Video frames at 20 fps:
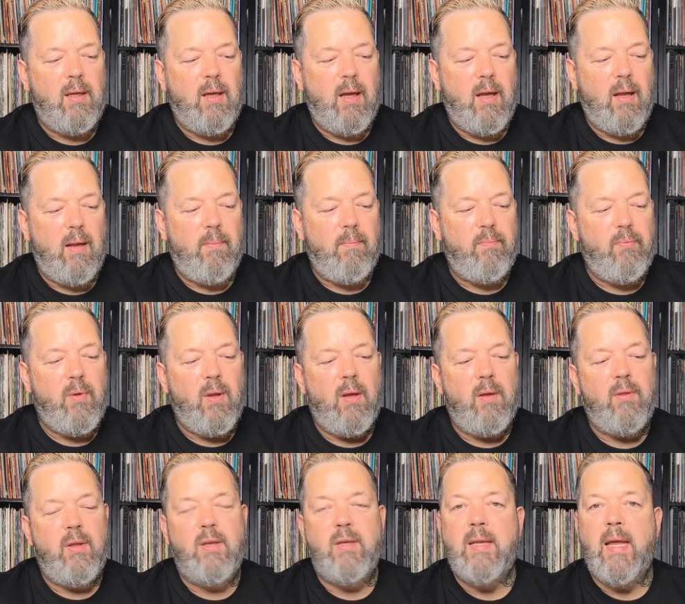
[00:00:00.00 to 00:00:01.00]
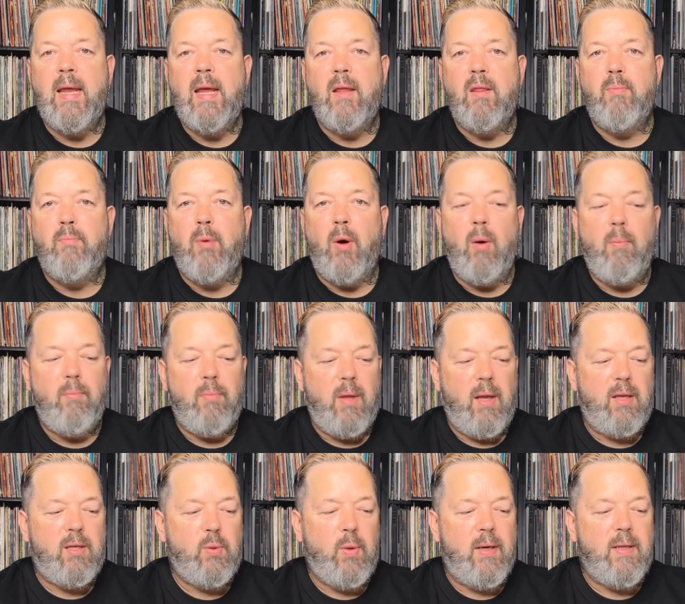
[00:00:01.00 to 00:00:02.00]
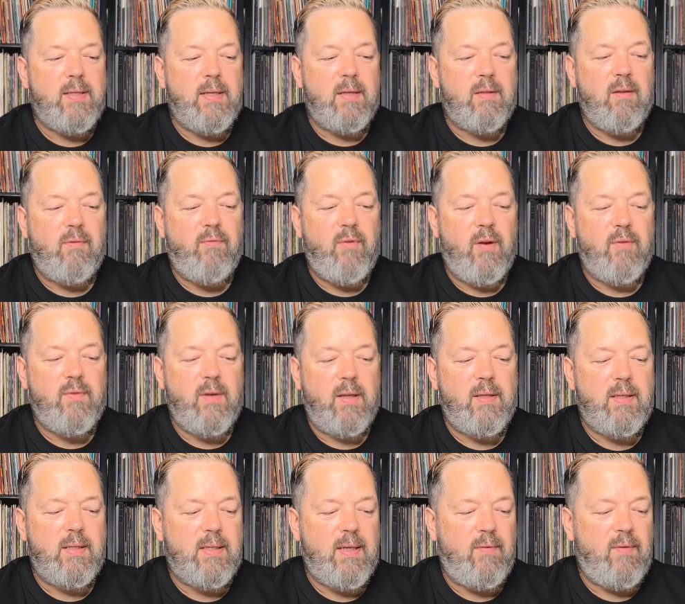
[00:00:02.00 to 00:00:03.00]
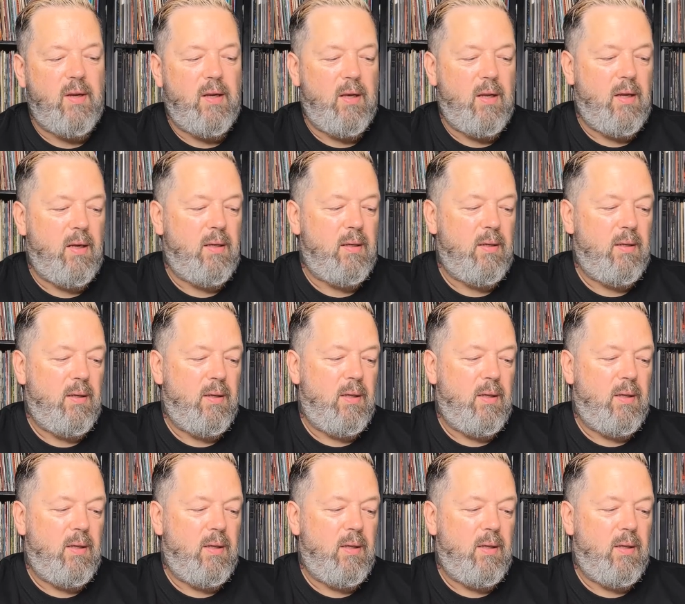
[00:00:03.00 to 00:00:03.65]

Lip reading: The date at the bottom there, 26th of the 1st, 1979,